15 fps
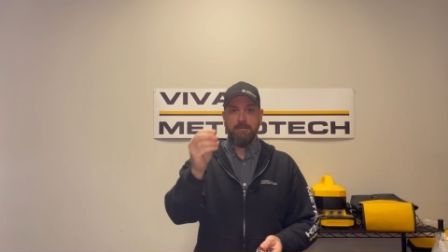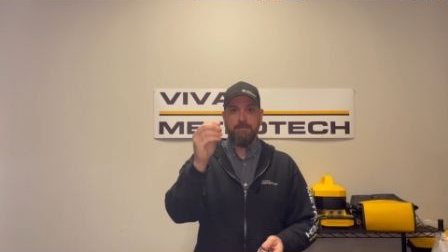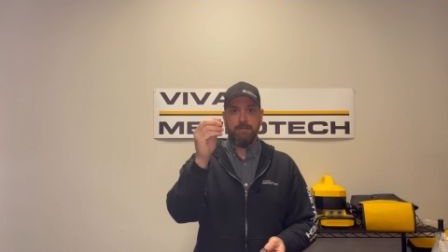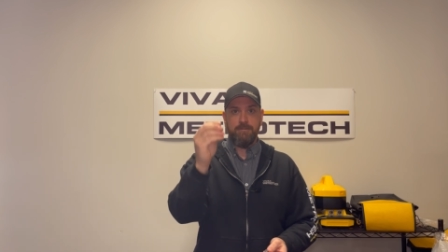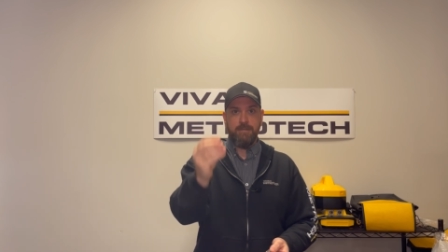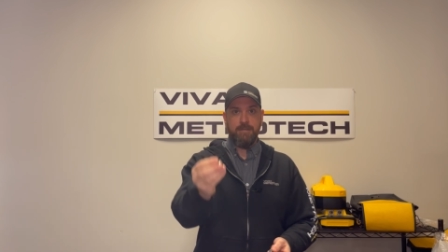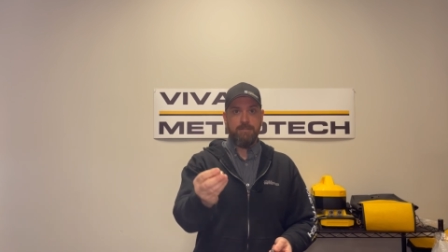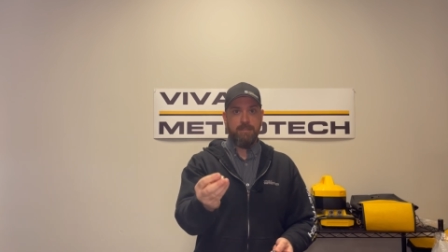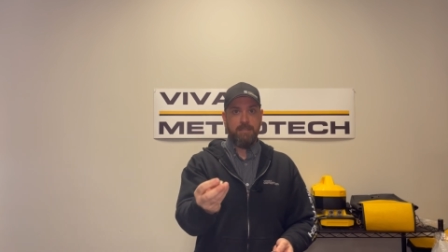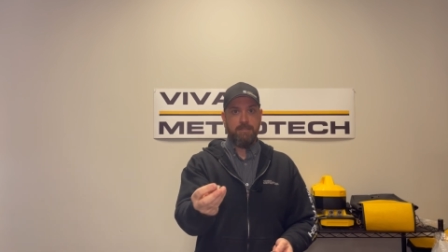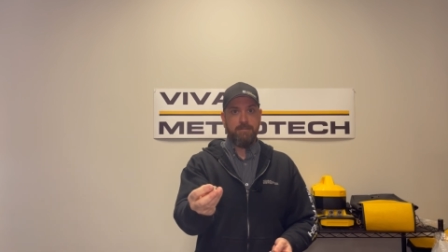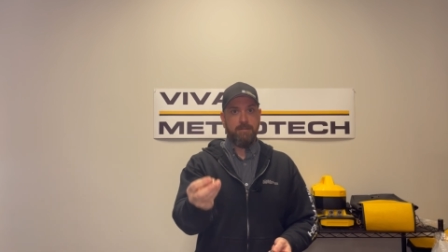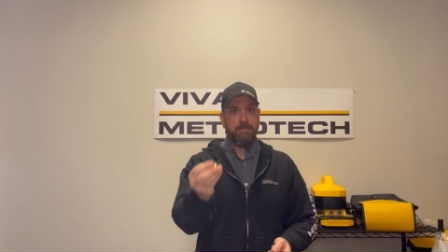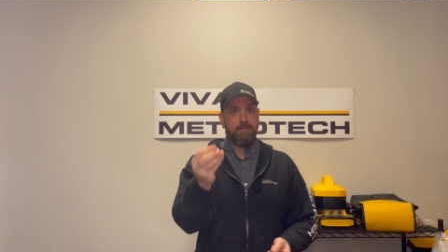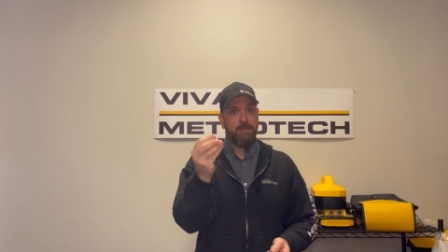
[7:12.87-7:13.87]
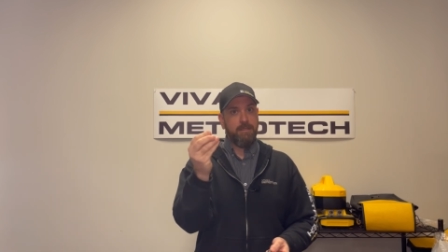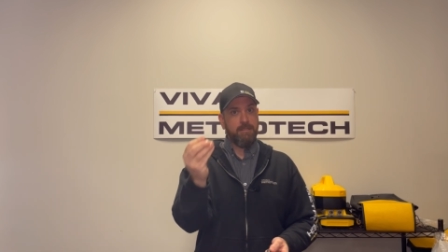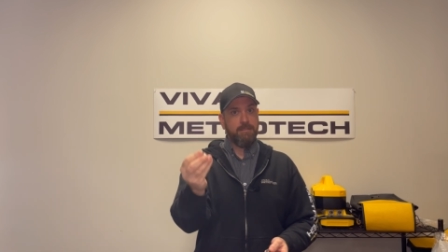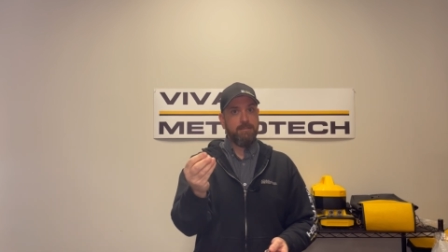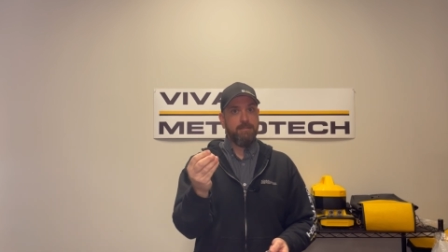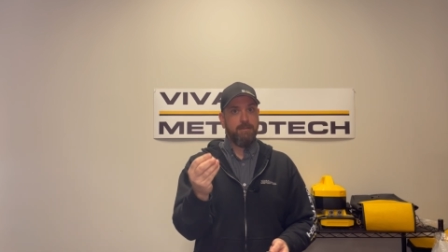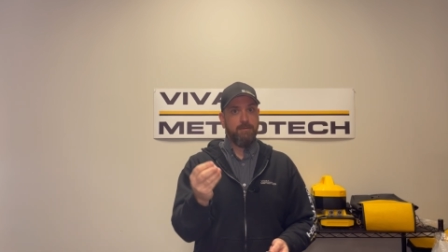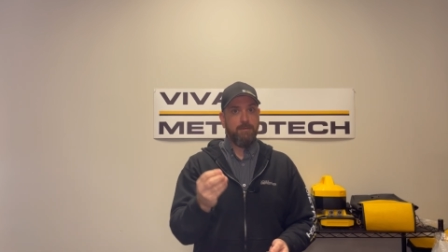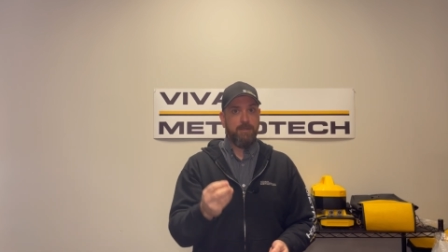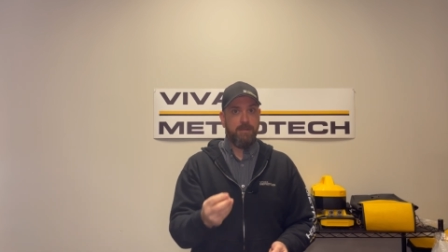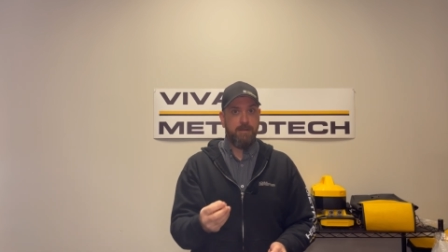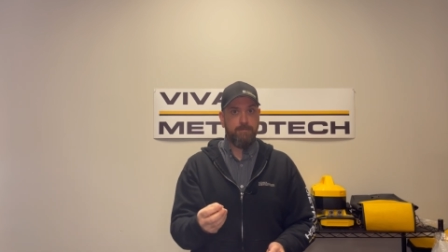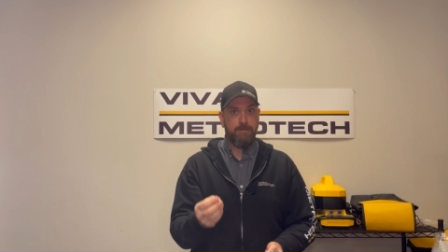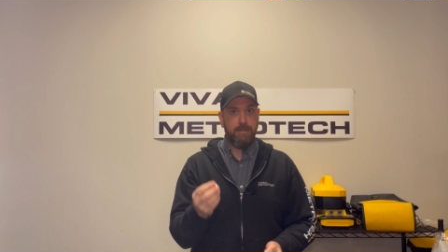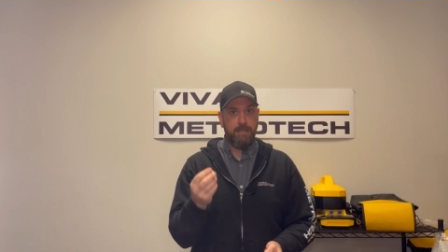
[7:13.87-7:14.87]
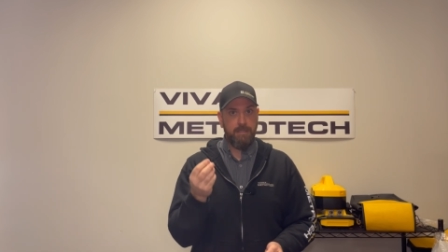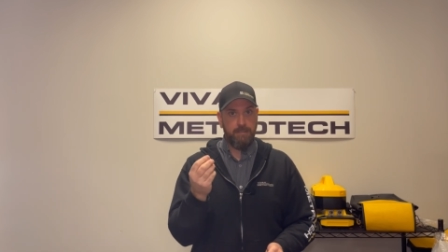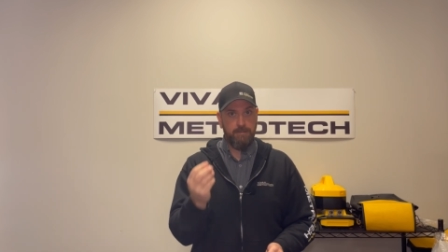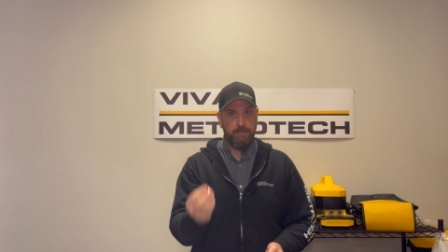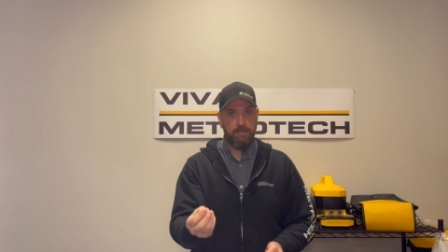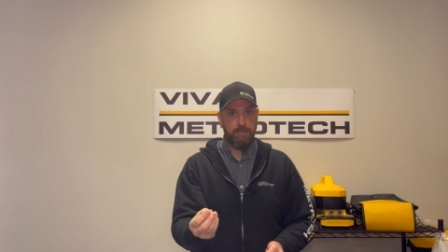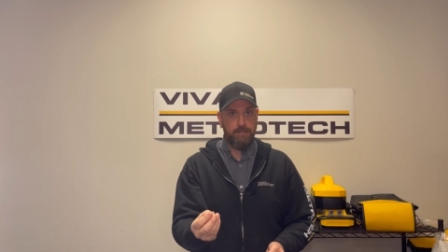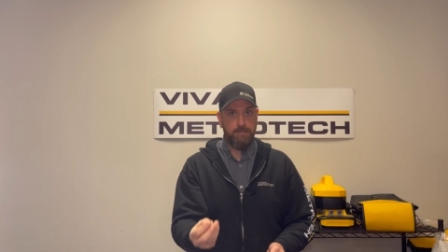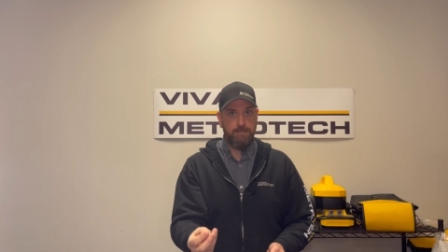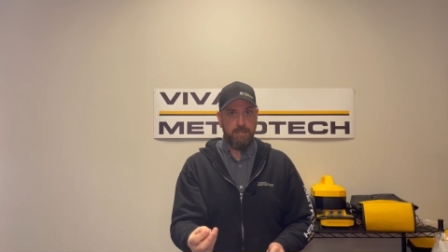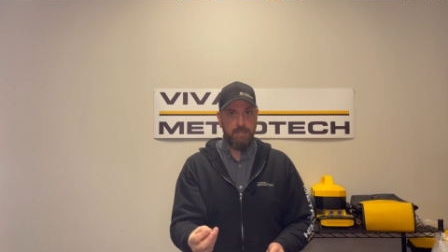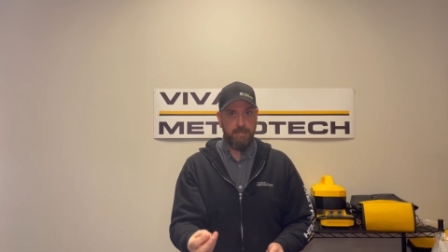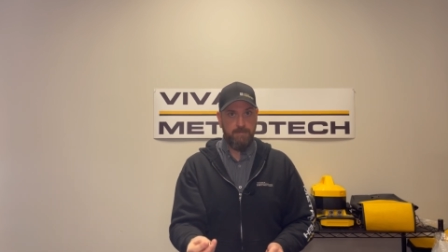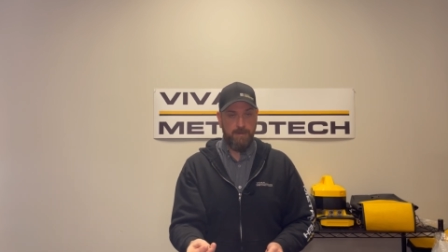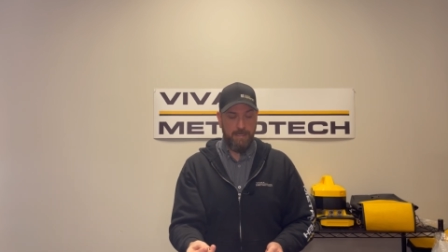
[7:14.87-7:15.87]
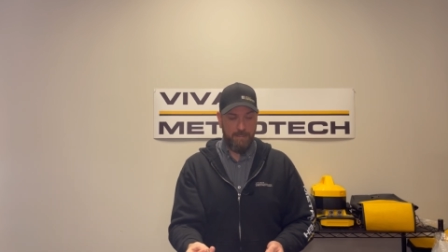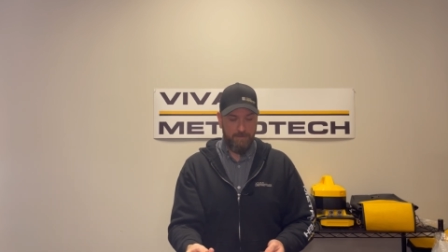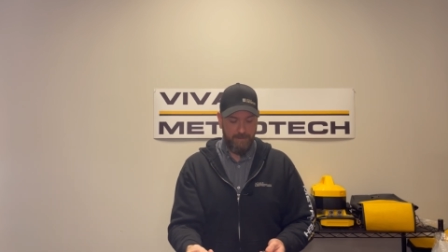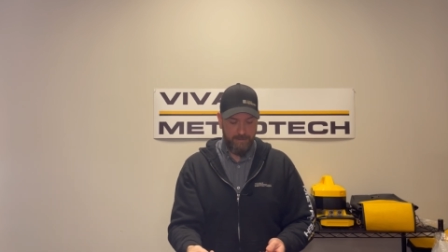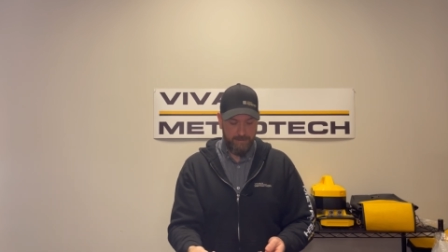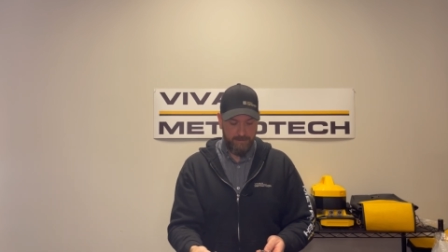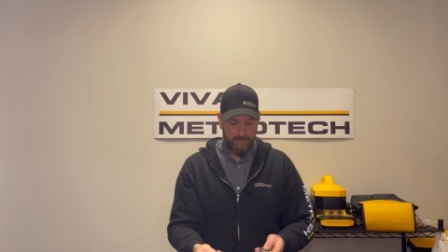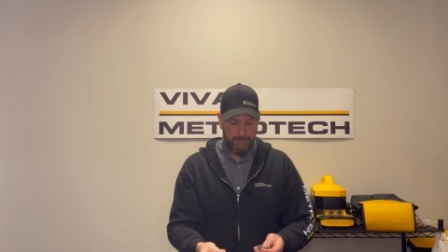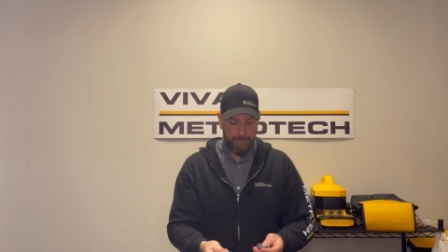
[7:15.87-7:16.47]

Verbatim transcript: if they're touching each other, they could still be operating and you're going to drain the batteries.